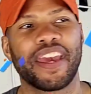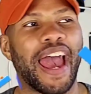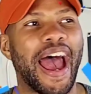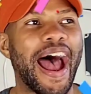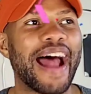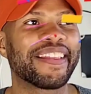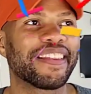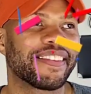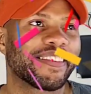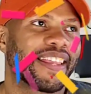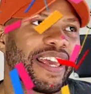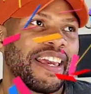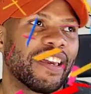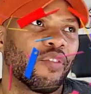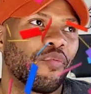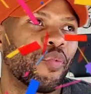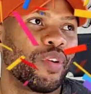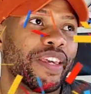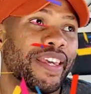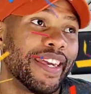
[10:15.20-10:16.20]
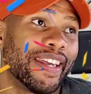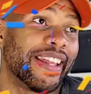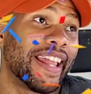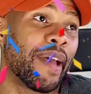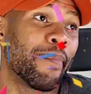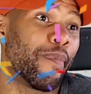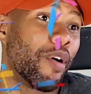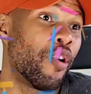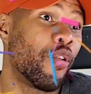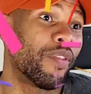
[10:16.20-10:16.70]
I just think if we get in that
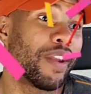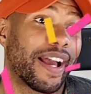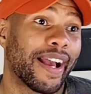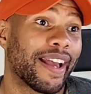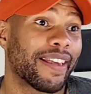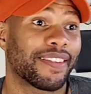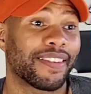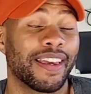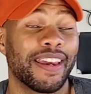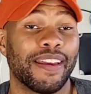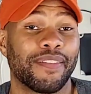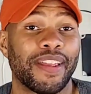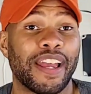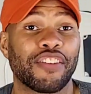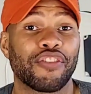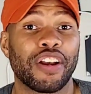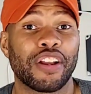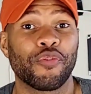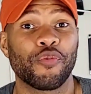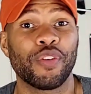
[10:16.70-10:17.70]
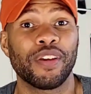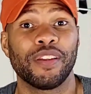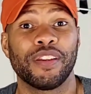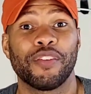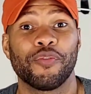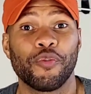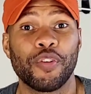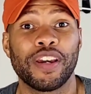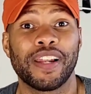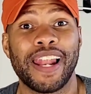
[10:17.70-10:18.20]
mode, like I say, I'm not trying to
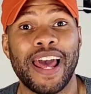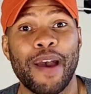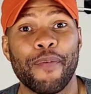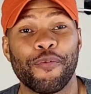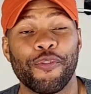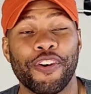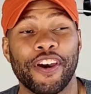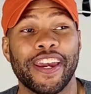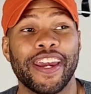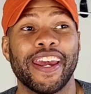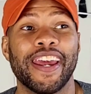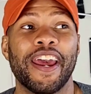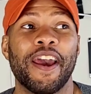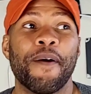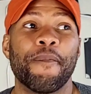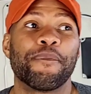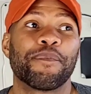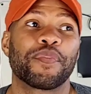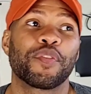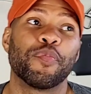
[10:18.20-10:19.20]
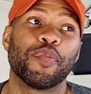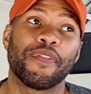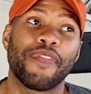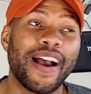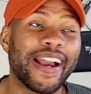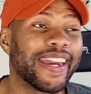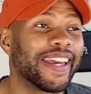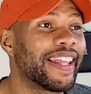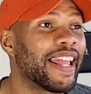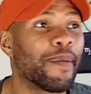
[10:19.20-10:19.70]
re-elaborate, but if I
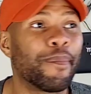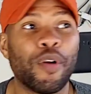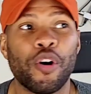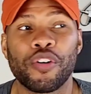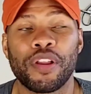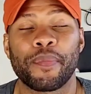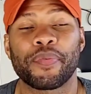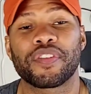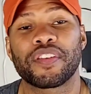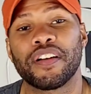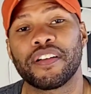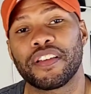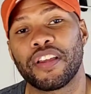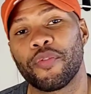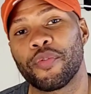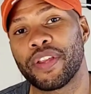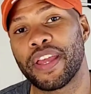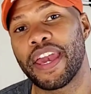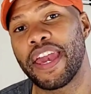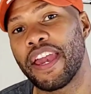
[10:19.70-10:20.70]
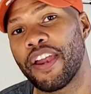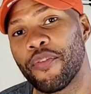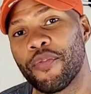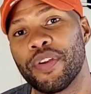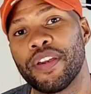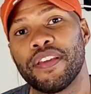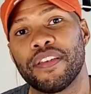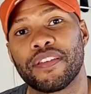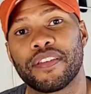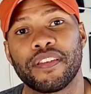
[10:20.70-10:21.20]
get in that mode, I'm stuck there with the
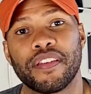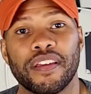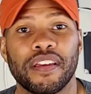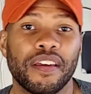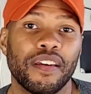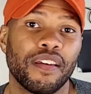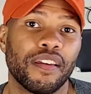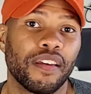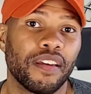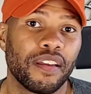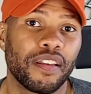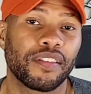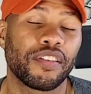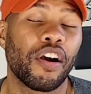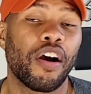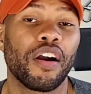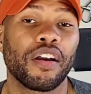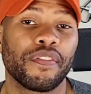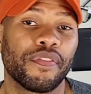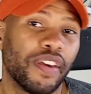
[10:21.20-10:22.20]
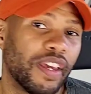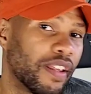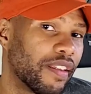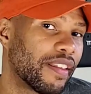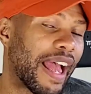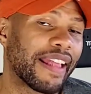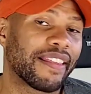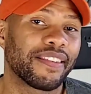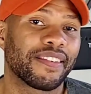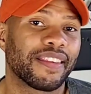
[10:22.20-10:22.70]
Aries, Taurus, Venus.
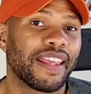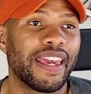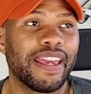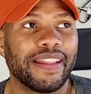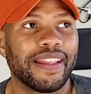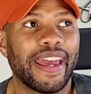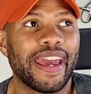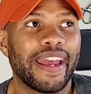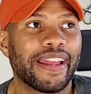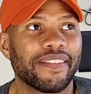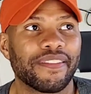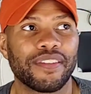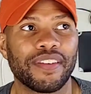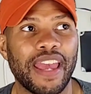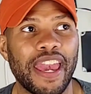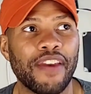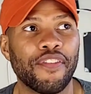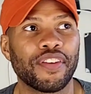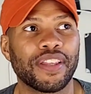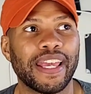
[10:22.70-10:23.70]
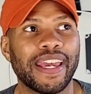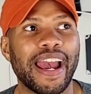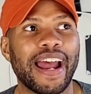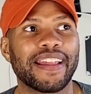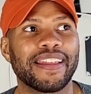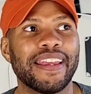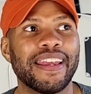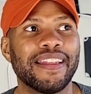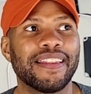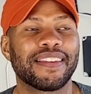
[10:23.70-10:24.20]
I just think that everything I
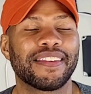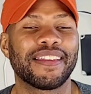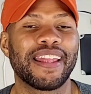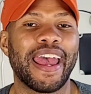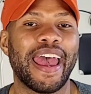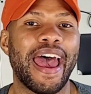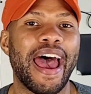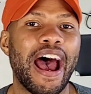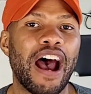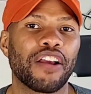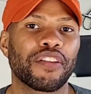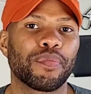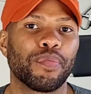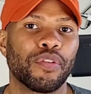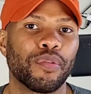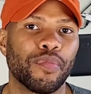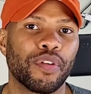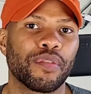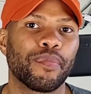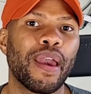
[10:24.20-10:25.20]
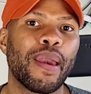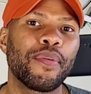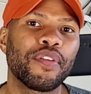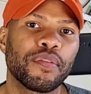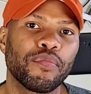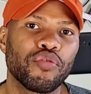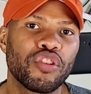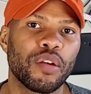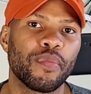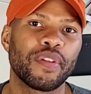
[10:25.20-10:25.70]
need is in that house pretty much. Maybe
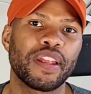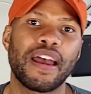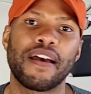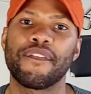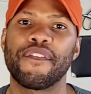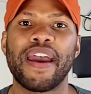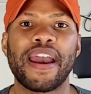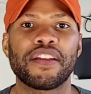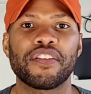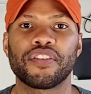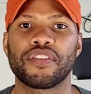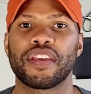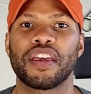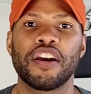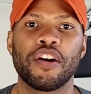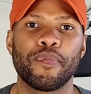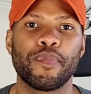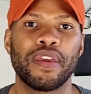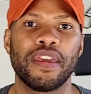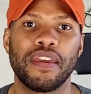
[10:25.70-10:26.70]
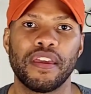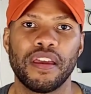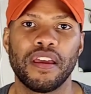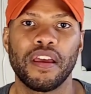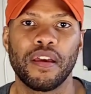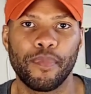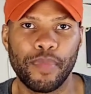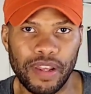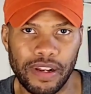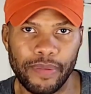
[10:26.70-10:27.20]
some Gemini factors that help me
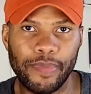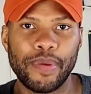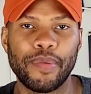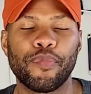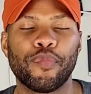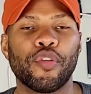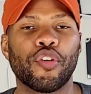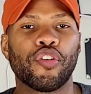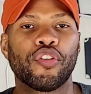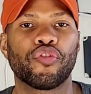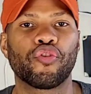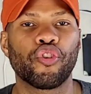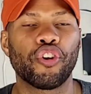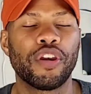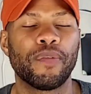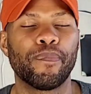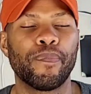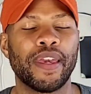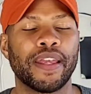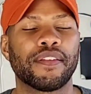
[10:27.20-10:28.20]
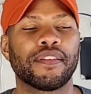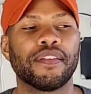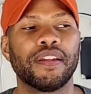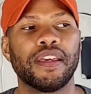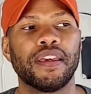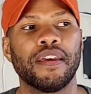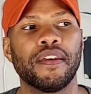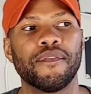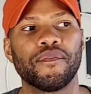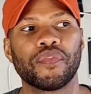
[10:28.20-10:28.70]
be a little bit more intrigued
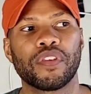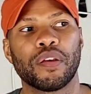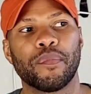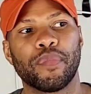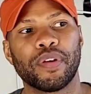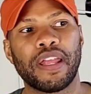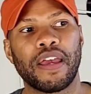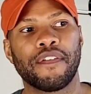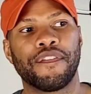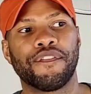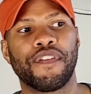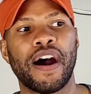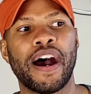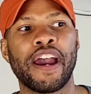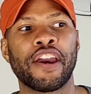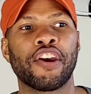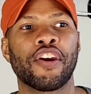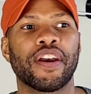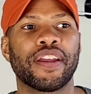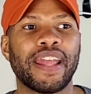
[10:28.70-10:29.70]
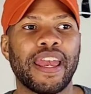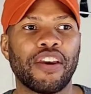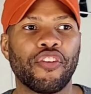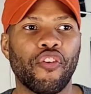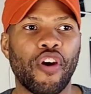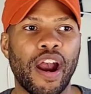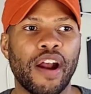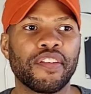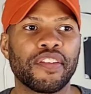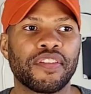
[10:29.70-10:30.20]
mentally, but that fire and that
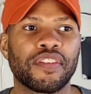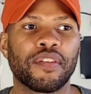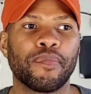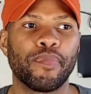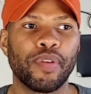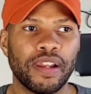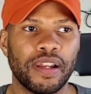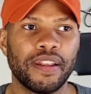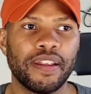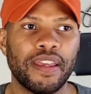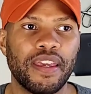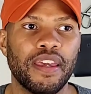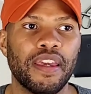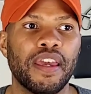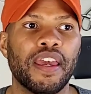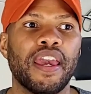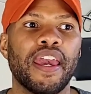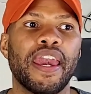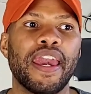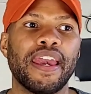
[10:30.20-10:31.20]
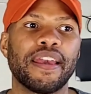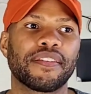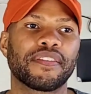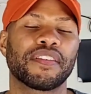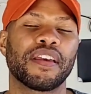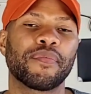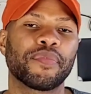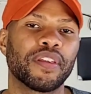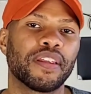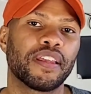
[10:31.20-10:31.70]
grounded stability is
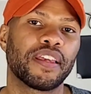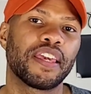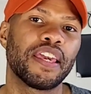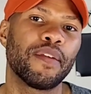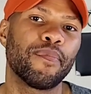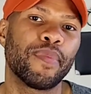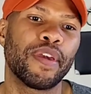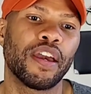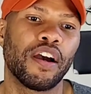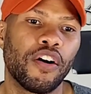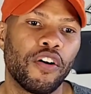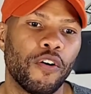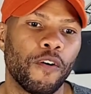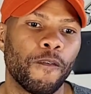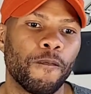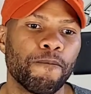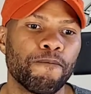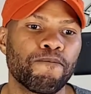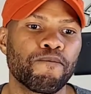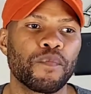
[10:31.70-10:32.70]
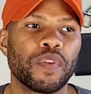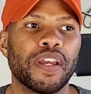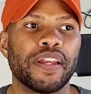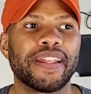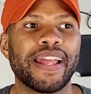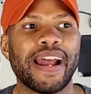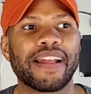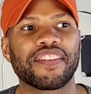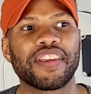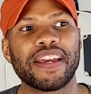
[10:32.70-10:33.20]
something to keep me home.
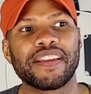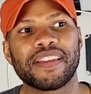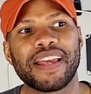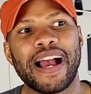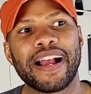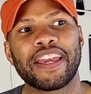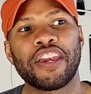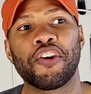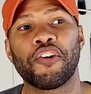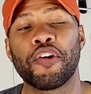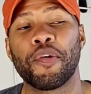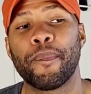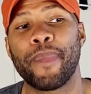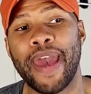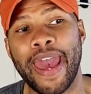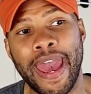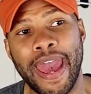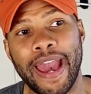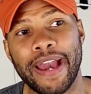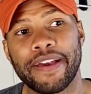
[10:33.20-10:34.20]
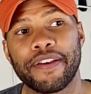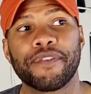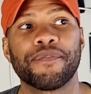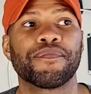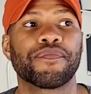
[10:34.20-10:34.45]
Now, a chance that I get her back,